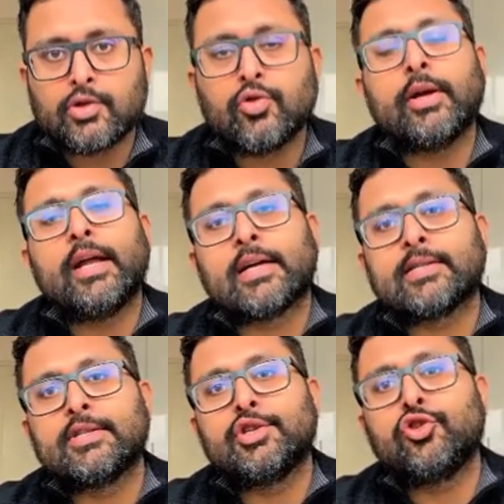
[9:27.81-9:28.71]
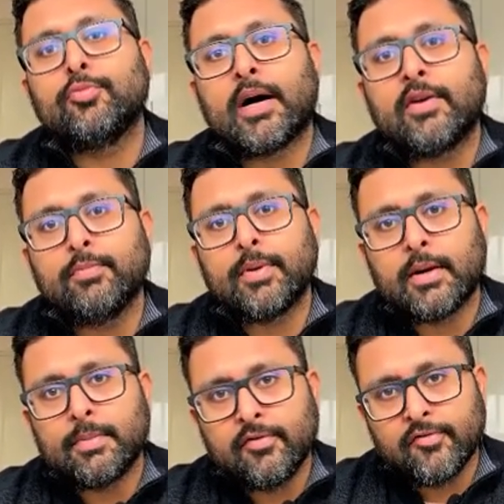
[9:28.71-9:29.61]
So elasticity of demand
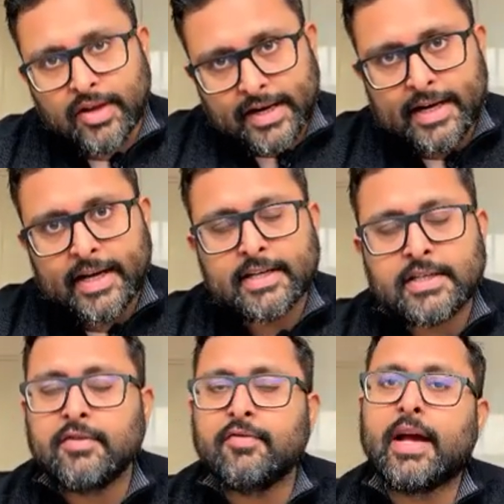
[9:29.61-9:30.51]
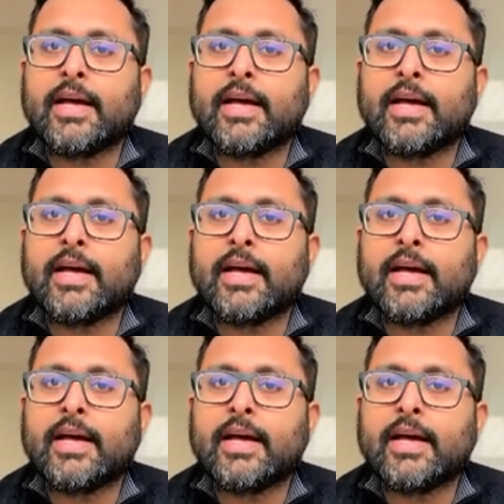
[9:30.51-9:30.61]
becoming very negative